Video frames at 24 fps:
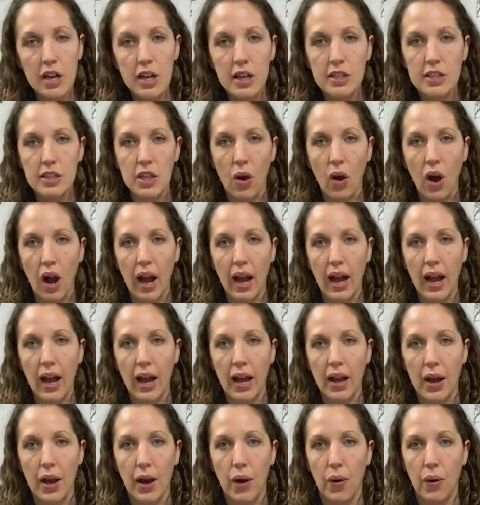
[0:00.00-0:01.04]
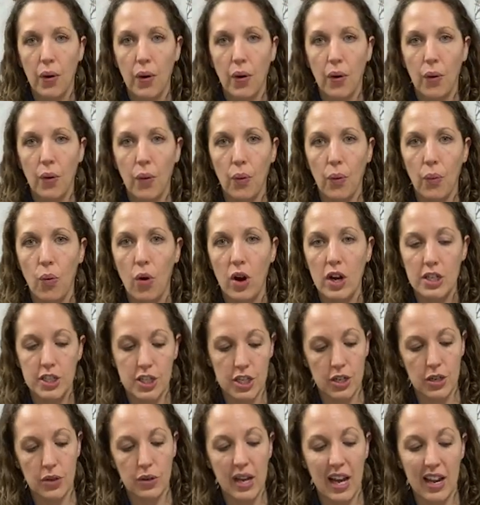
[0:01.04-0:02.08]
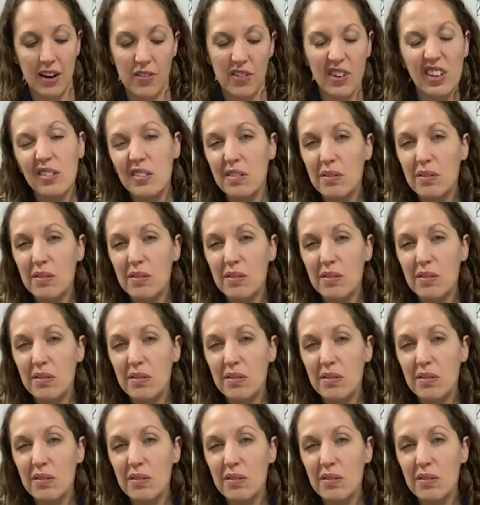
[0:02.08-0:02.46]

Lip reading: So I want to kind of